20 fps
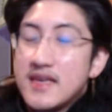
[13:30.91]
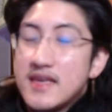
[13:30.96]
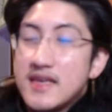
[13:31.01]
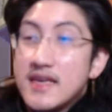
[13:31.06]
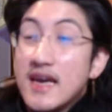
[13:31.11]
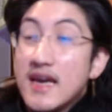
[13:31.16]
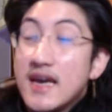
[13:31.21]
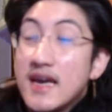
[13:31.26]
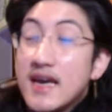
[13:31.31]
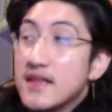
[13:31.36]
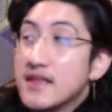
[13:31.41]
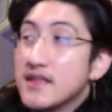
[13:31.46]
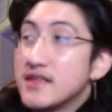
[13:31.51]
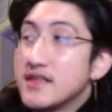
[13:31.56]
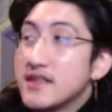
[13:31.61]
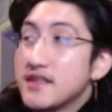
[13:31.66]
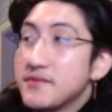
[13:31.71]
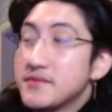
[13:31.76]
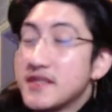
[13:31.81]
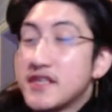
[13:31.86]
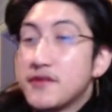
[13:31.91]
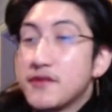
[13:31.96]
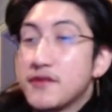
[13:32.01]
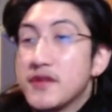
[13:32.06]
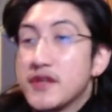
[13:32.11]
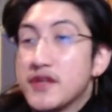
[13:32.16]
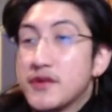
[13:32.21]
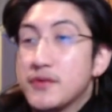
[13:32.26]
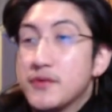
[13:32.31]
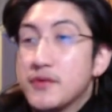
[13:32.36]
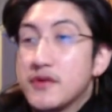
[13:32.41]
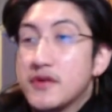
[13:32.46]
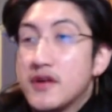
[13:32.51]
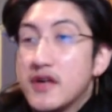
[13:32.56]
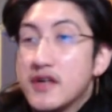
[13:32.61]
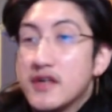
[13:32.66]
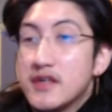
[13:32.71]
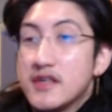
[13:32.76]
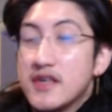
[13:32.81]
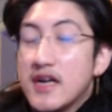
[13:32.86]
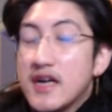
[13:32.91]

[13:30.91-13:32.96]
Yeah, this seems like a really cool card.